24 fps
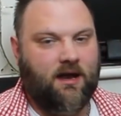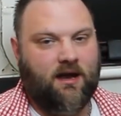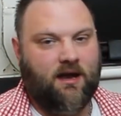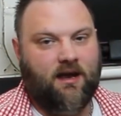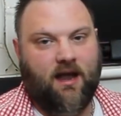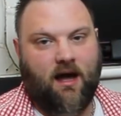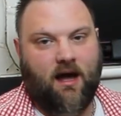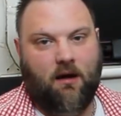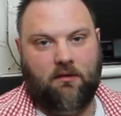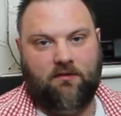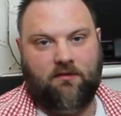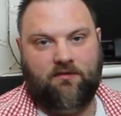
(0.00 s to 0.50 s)

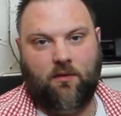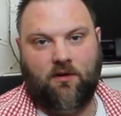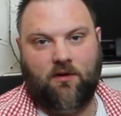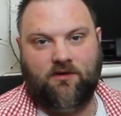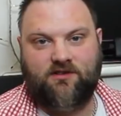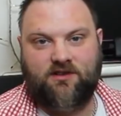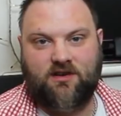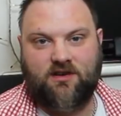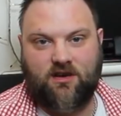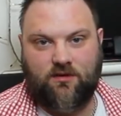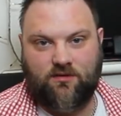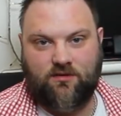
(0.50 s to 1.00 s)
Now if you
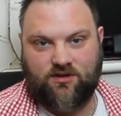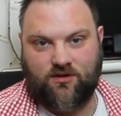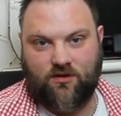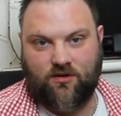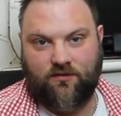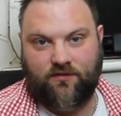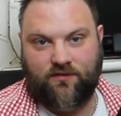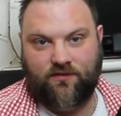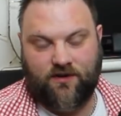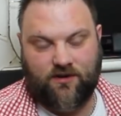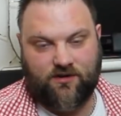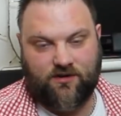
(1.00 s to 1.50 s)
want to use your
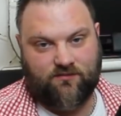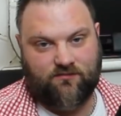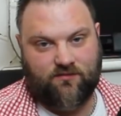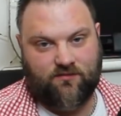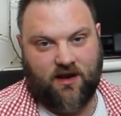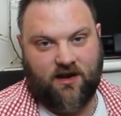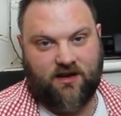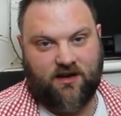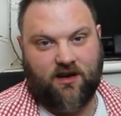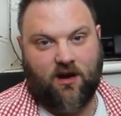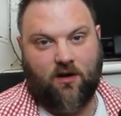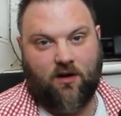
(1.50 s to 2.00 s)
Fusion
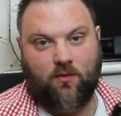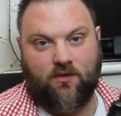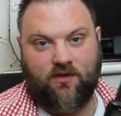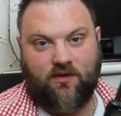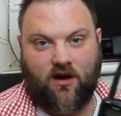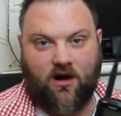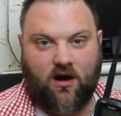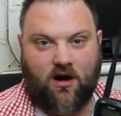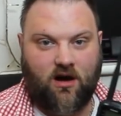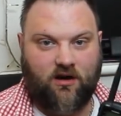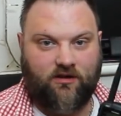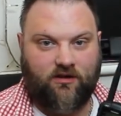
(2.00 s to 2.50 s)
radio with a
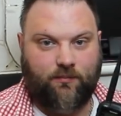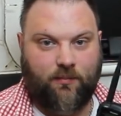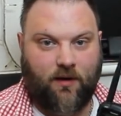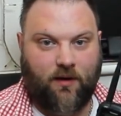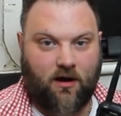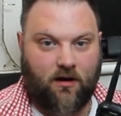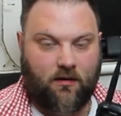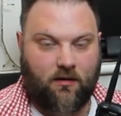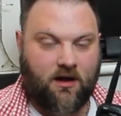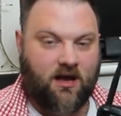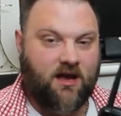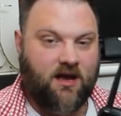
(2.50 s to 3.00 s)

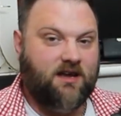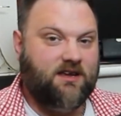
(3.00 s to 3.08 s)
hotspot,